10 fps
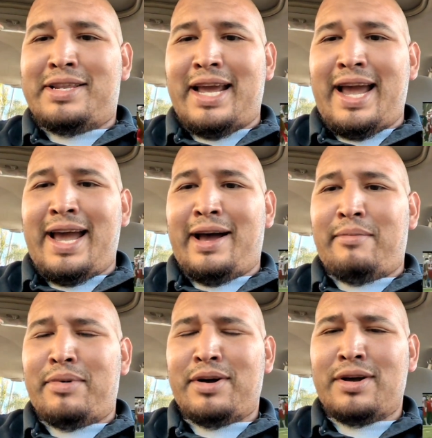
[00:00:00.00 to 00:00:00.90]

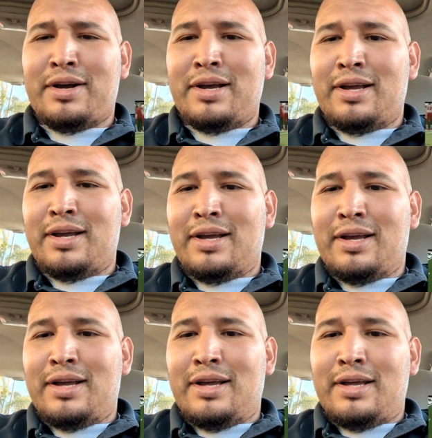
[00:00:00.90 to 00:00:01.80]
Damn.
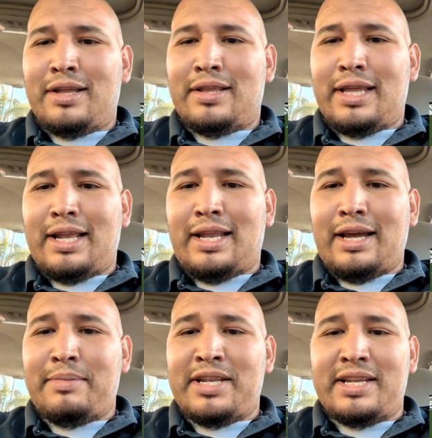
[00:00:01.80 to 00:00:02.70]
That
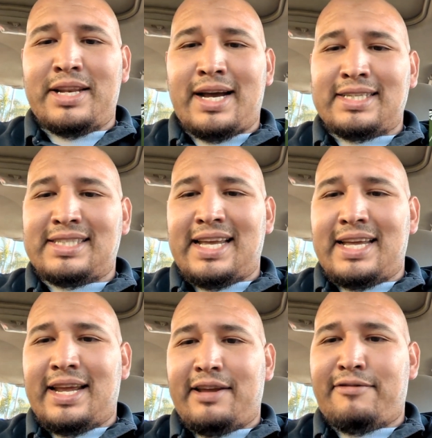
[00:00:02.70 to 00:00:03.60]
lineman did not
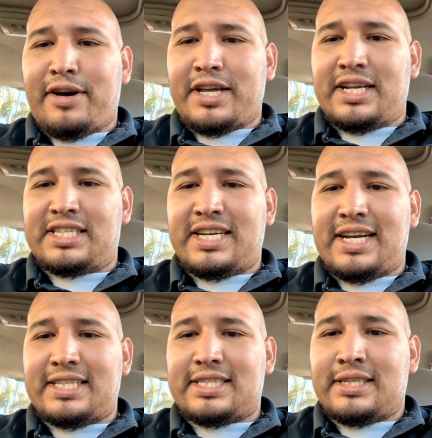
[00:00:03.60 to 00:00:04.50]
stand a fucking
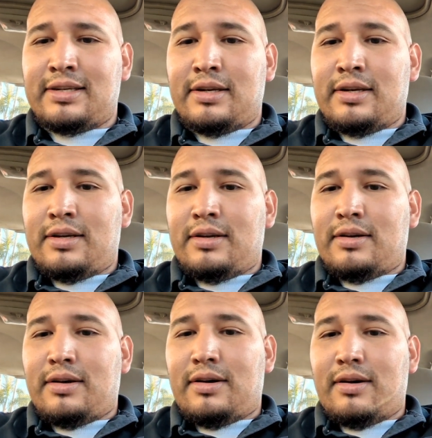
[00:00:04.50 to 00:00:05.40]
chance.
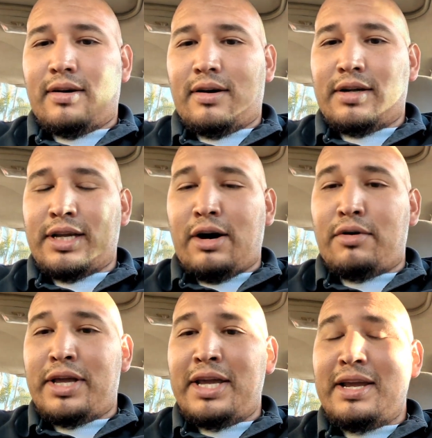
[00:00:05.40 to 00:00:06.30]

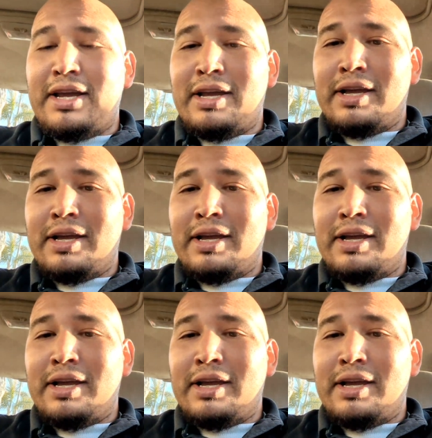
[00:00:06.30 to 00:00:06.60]
Yo, he